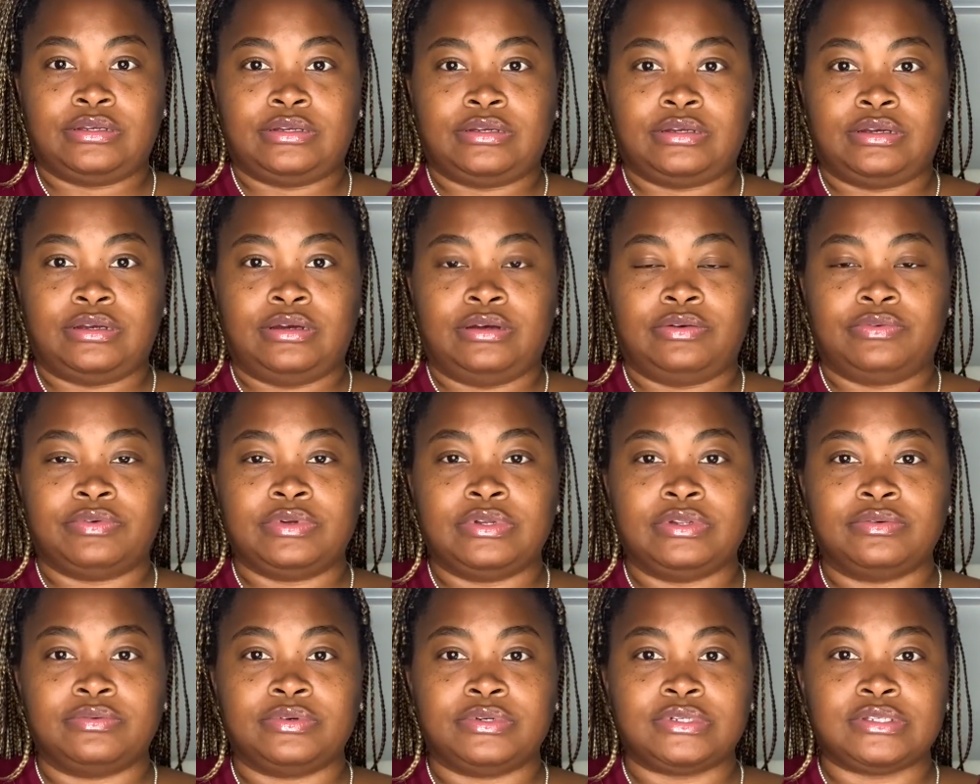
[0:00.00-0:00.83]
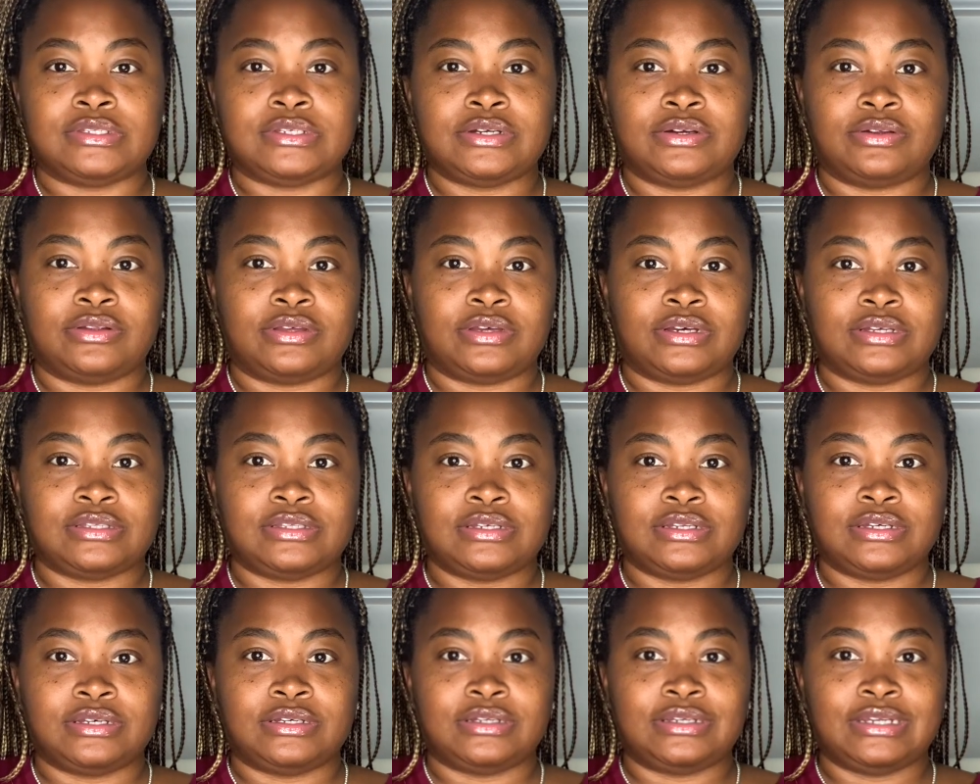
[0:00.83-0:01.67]
I don't really want to turn it. Y'all see
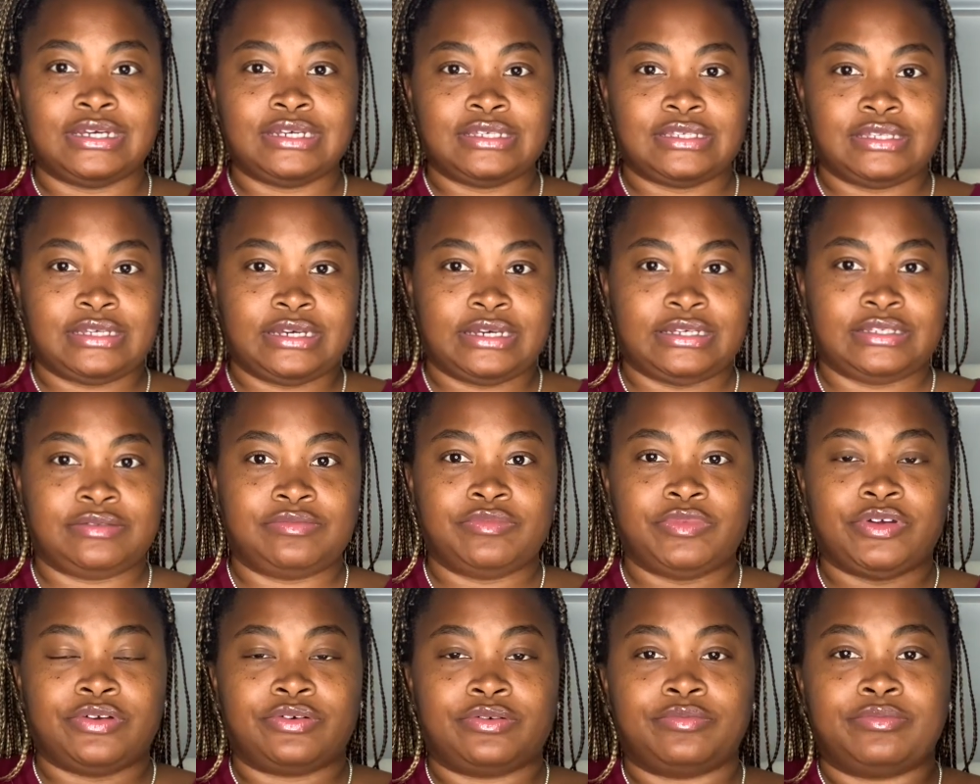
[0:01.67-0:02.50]
that nice size mirror.